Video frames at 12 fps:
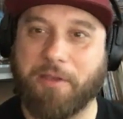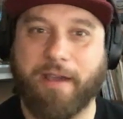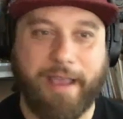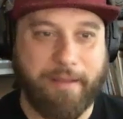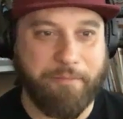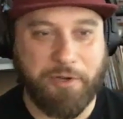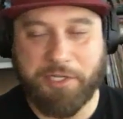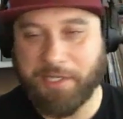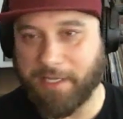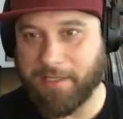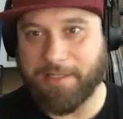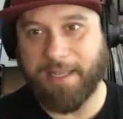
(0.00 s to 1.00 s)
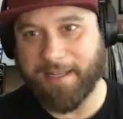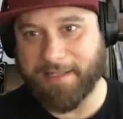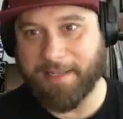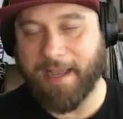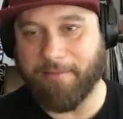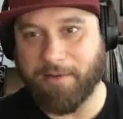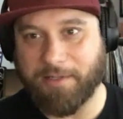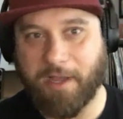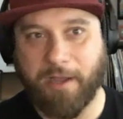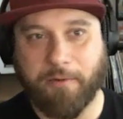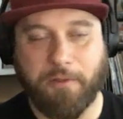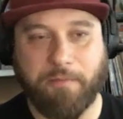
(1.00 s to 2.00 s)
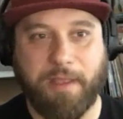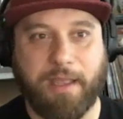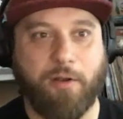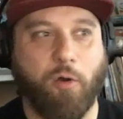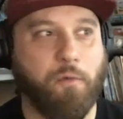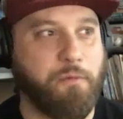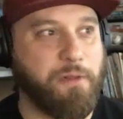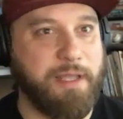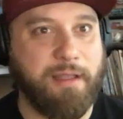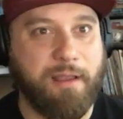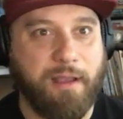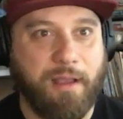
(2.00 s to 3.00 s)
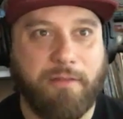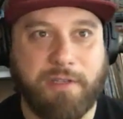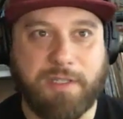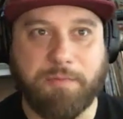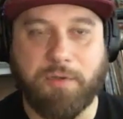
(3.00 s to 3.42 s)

I appreciate you taking time to talk with me, and hopefully this